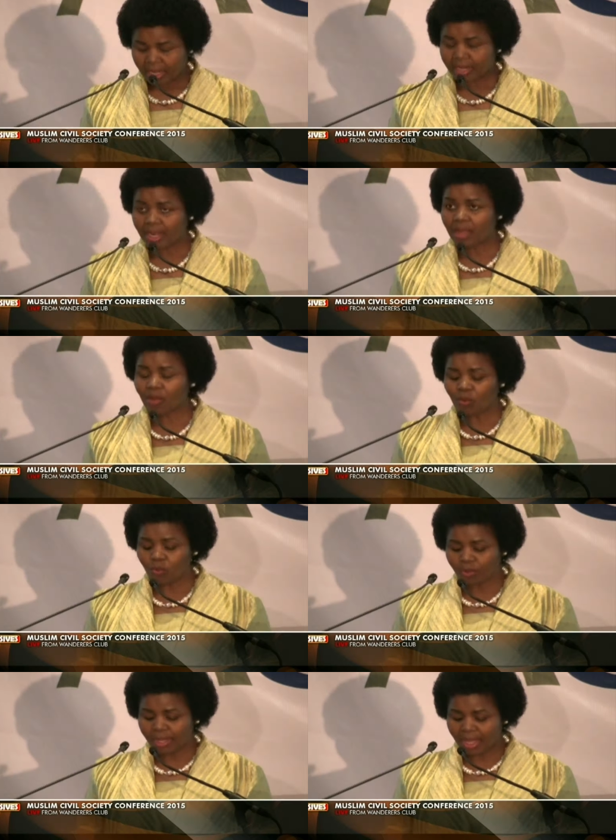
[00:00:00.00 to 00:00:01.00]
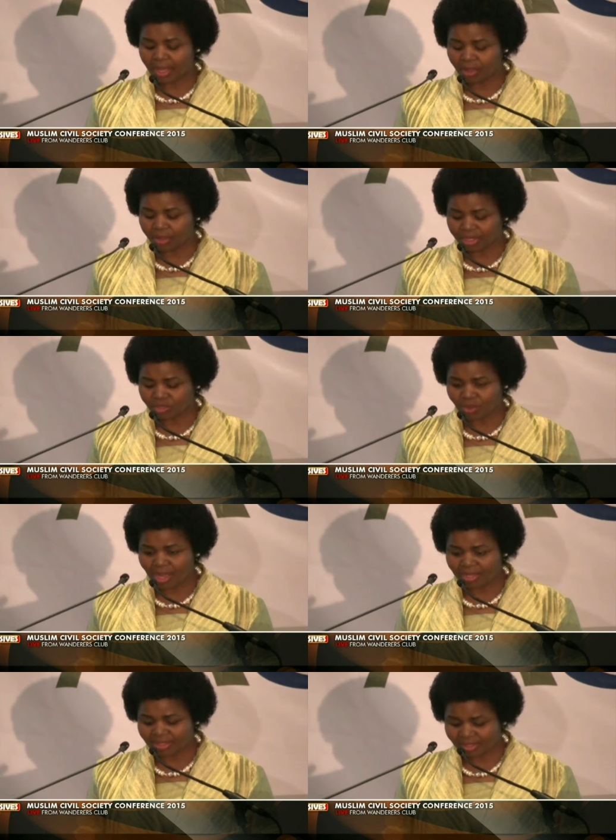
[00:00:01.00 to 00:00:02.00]
Now we are going to
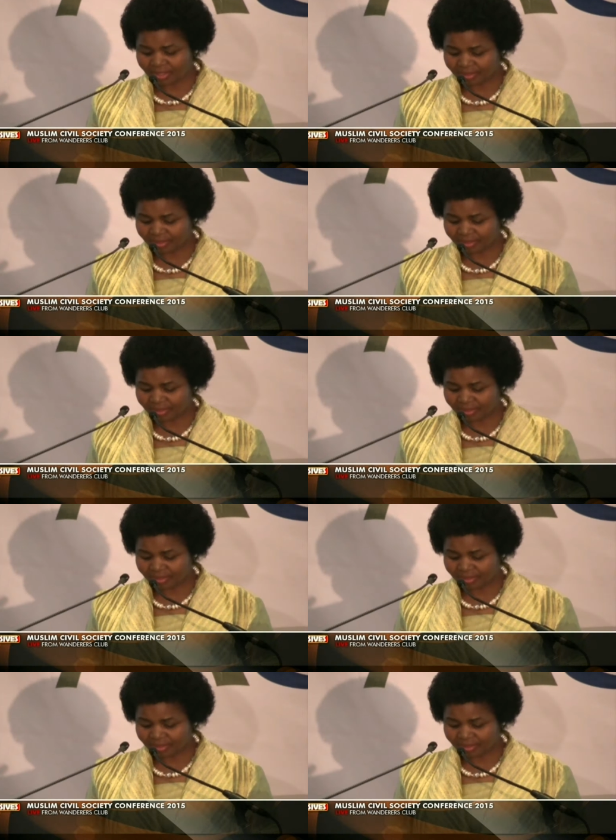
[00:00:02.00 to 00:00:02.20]
ask